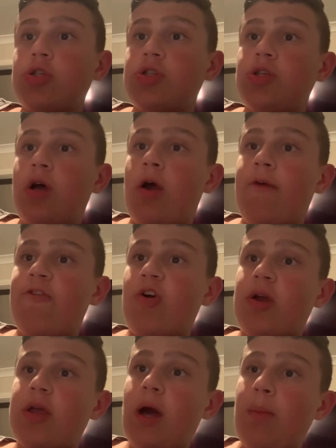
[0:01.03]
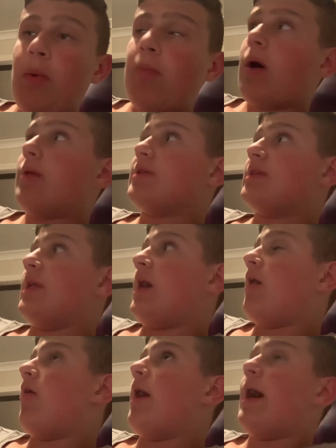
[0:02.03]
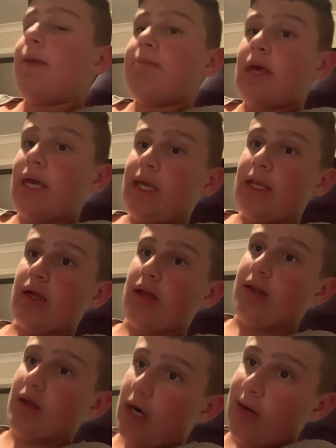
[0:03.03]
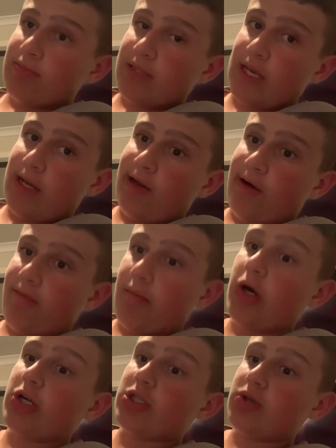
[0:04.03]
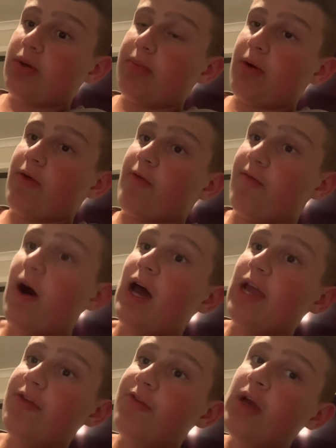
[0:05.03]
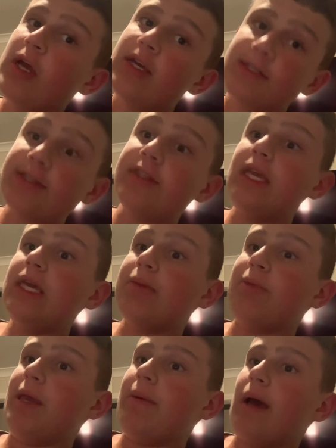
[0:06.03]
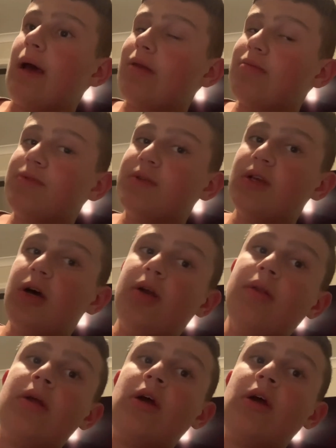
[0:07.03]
So for a couple months now, I made an update of Mario Sleepover 5 sneak peek episode.